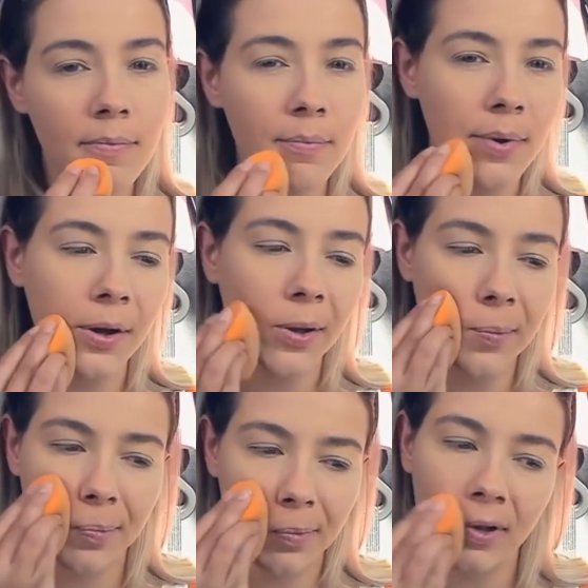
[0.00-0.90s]

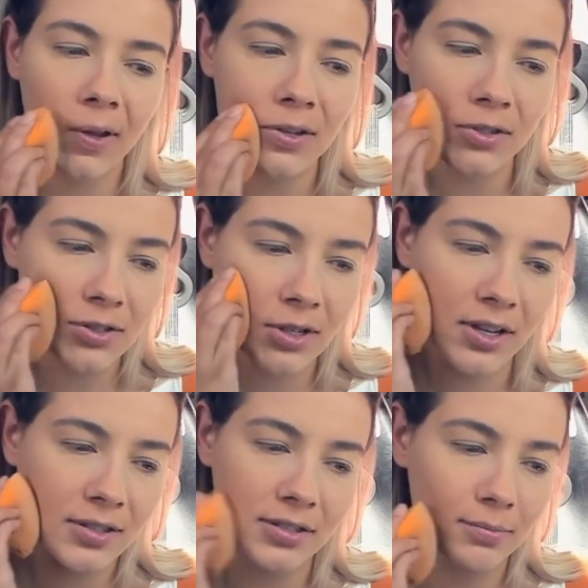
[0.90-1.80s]
But that's
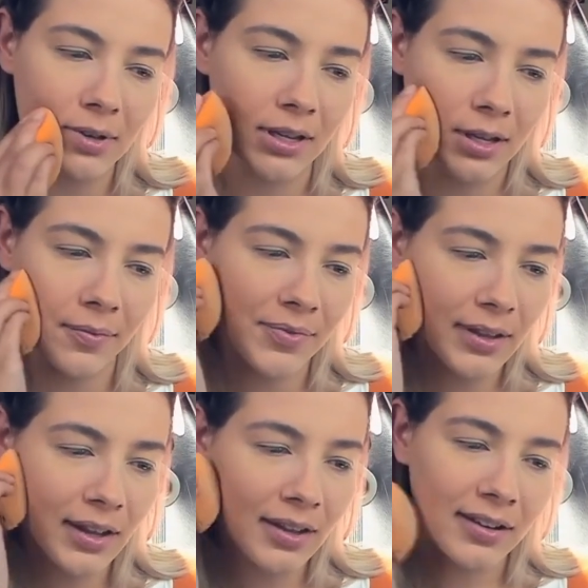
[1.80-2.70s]
just me.
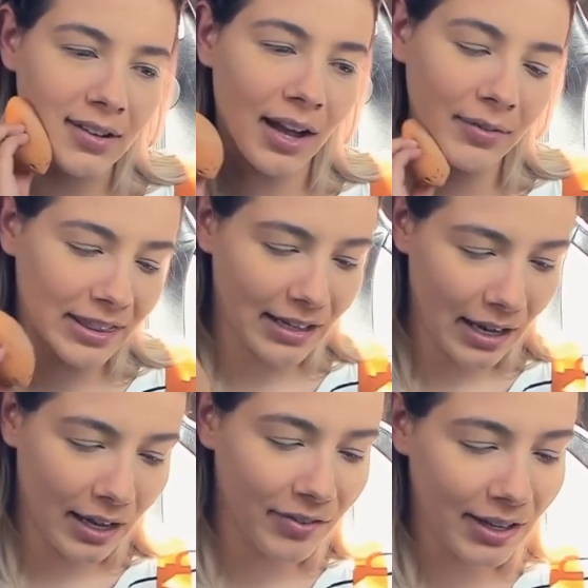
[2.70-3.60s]
Not with an
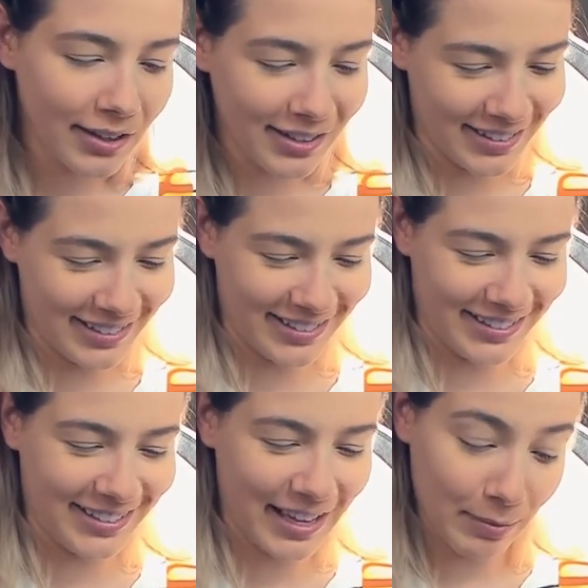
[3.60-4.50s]
oven.
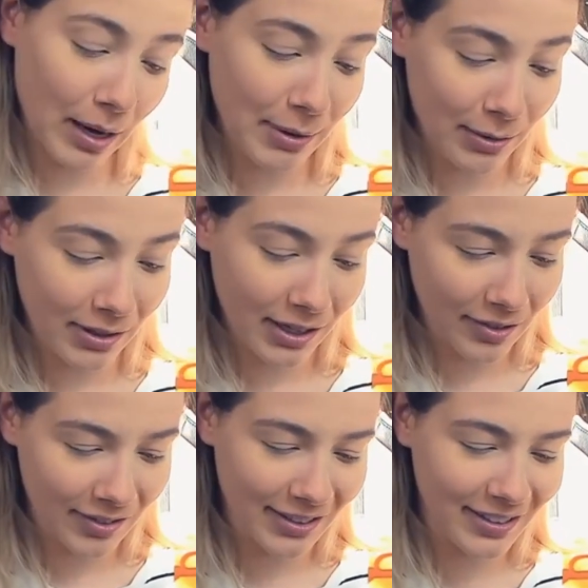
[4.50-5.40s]
I mean, I bake with an
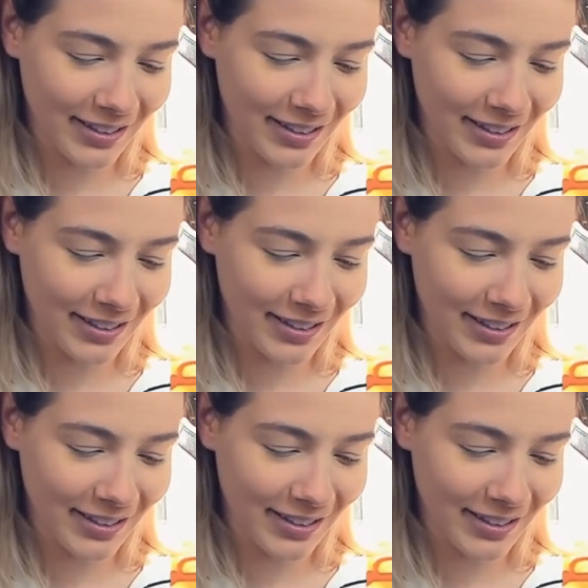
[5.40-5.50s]
oven.